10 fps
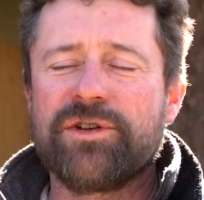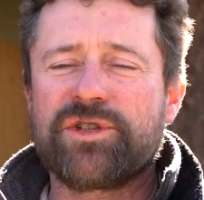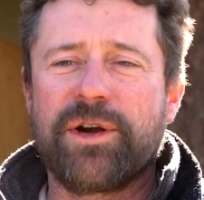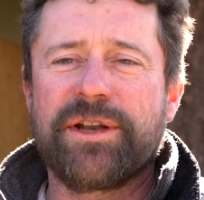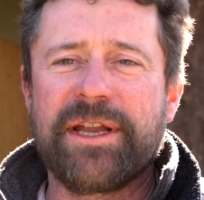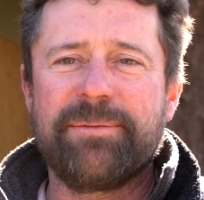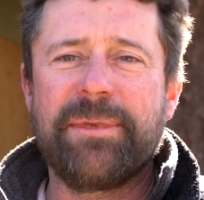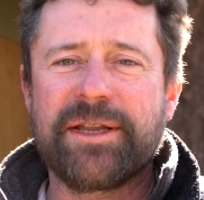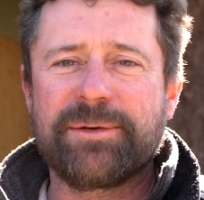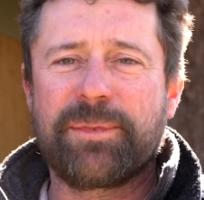and Chardonnay
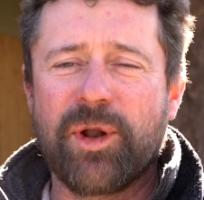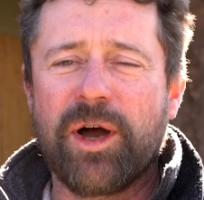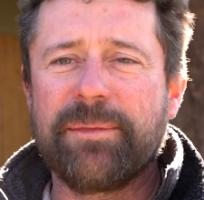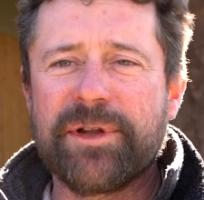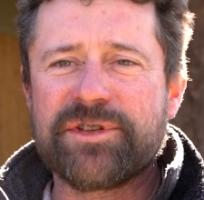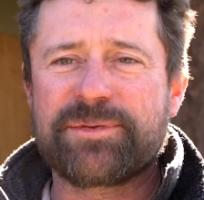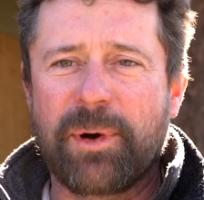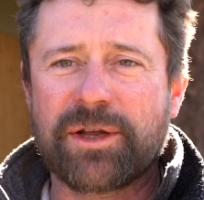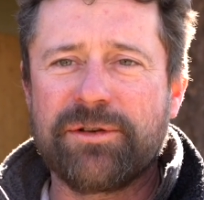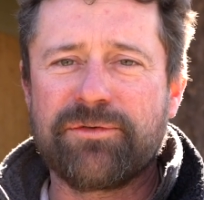being the predominant
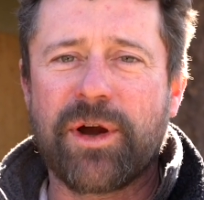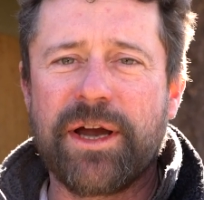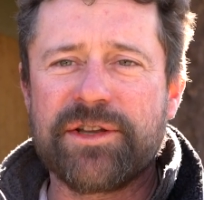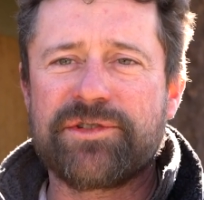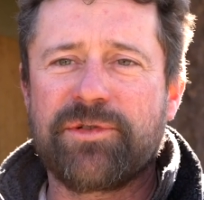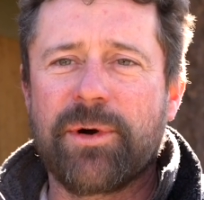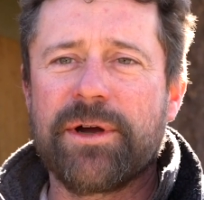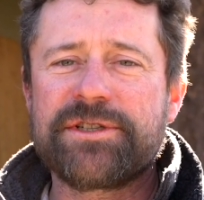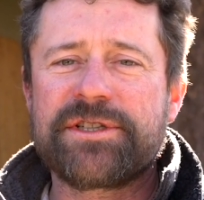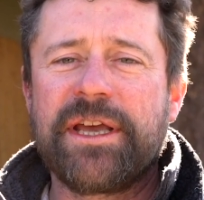sparkling varieties for
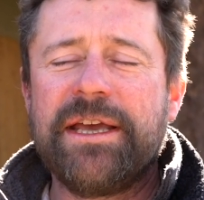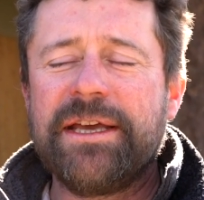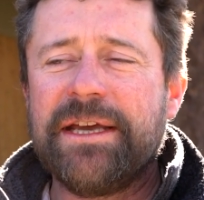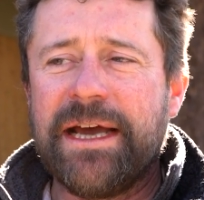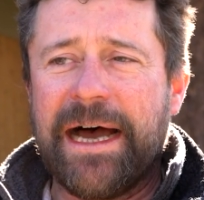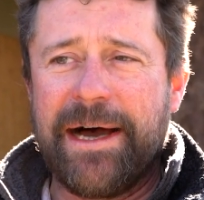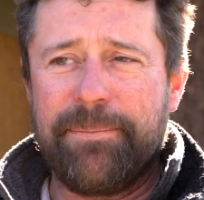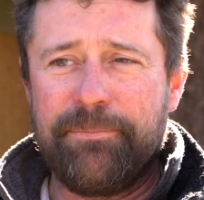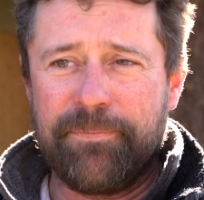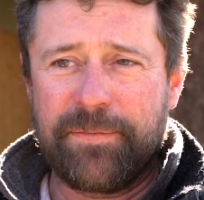us.
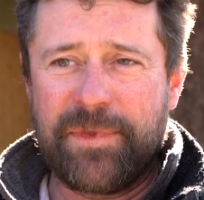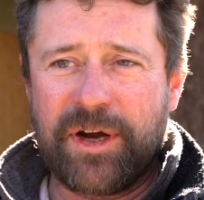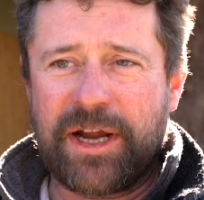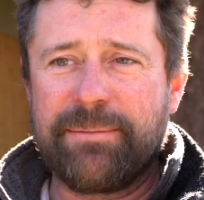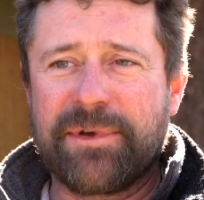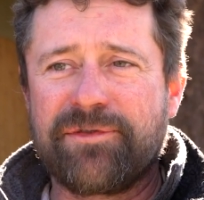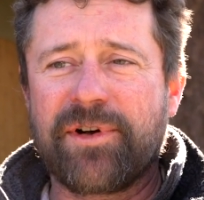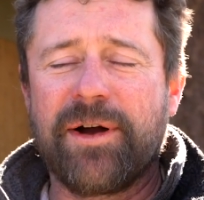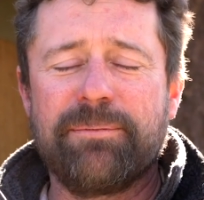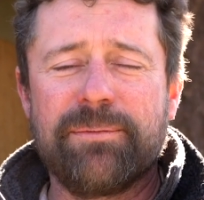They're coming
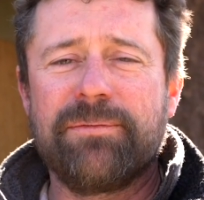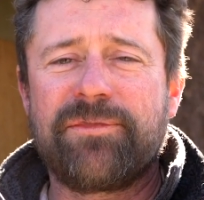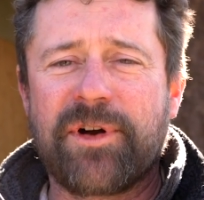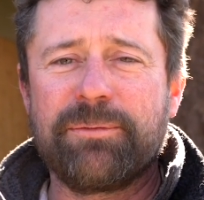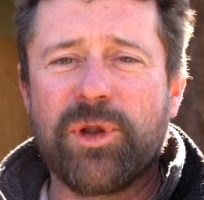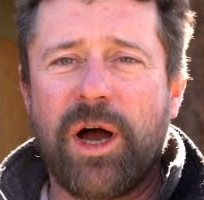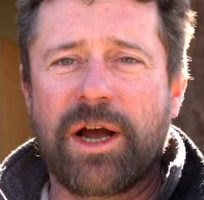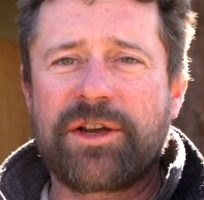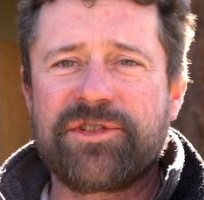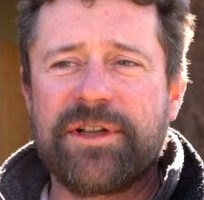from
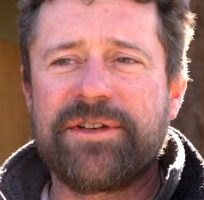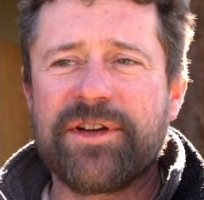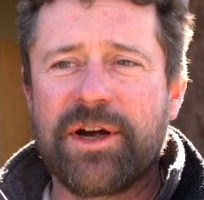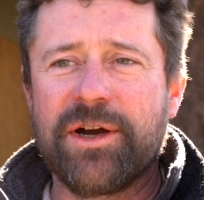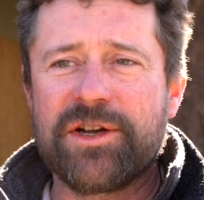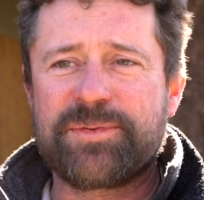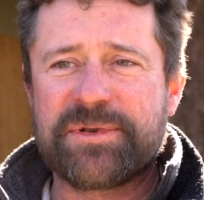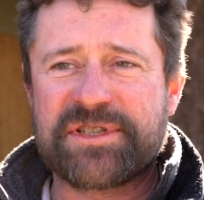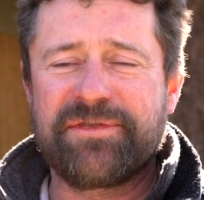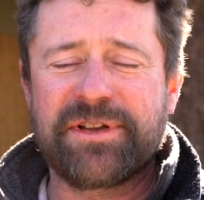blocks that are
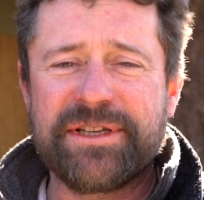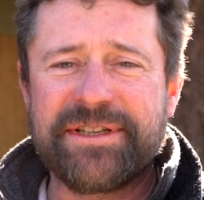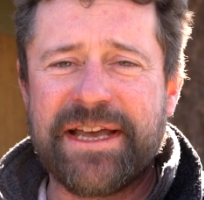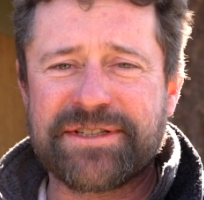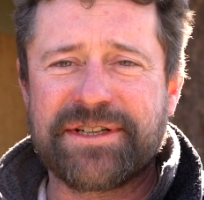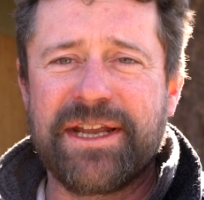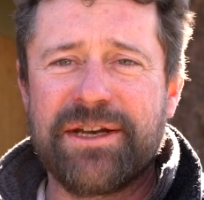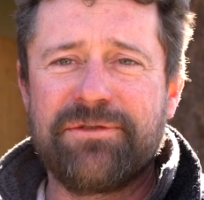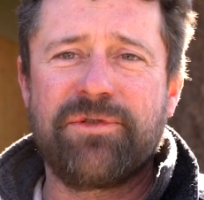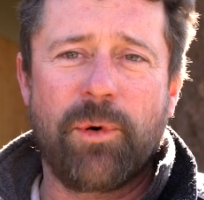specifically
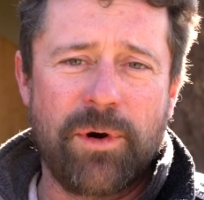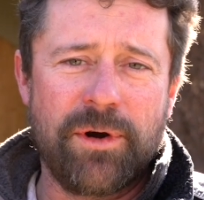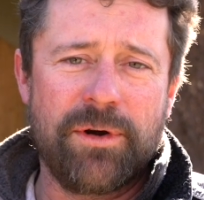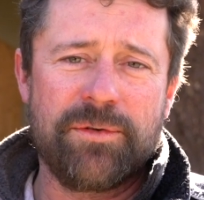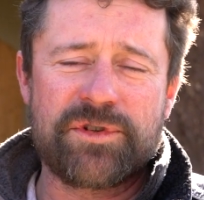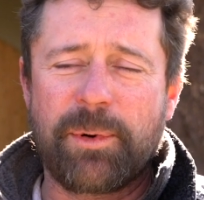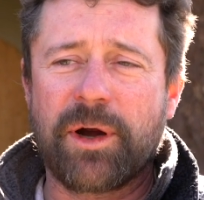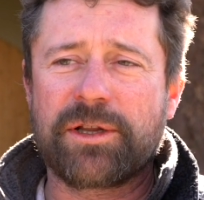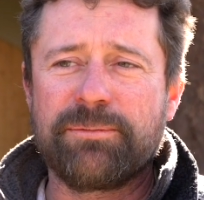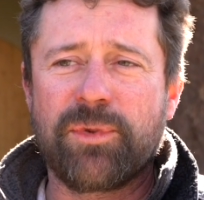designated for the sparkling